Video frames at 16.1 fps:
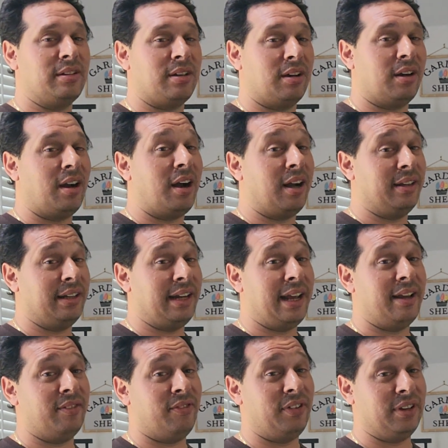On a hot
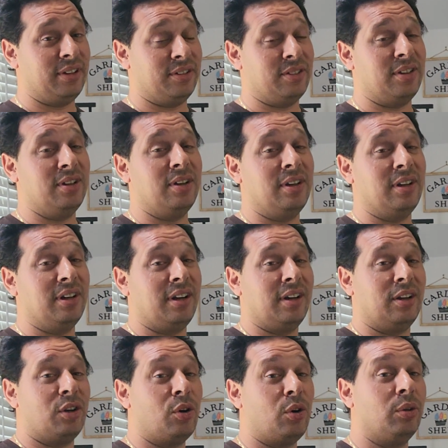day, it feels good. On
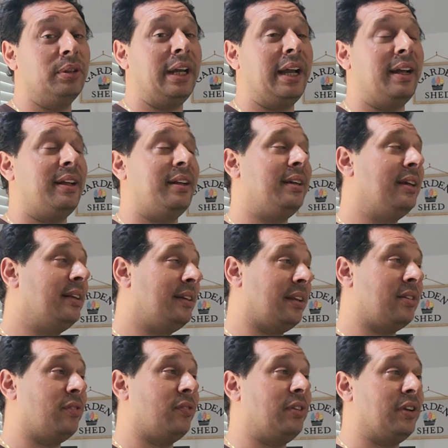a cold day, it
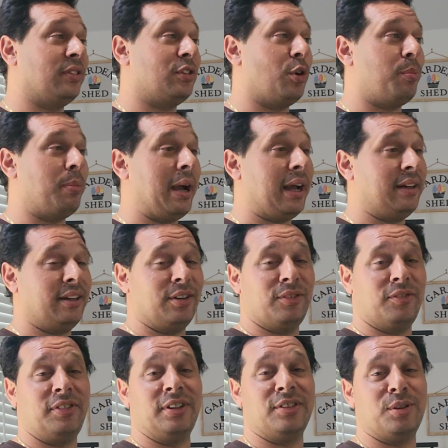doesn't feel so bad. You
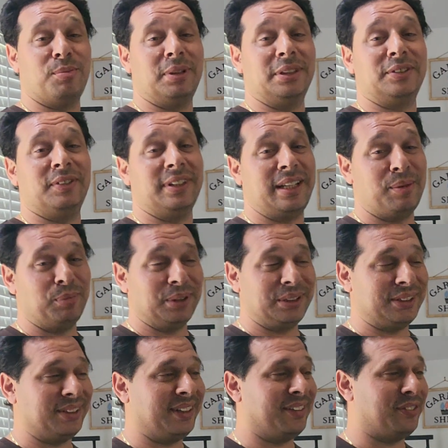don't feel so much of a
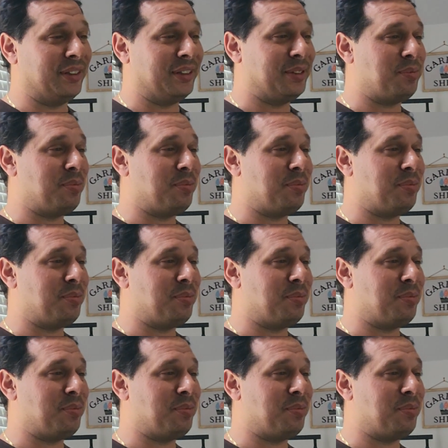temperature difference.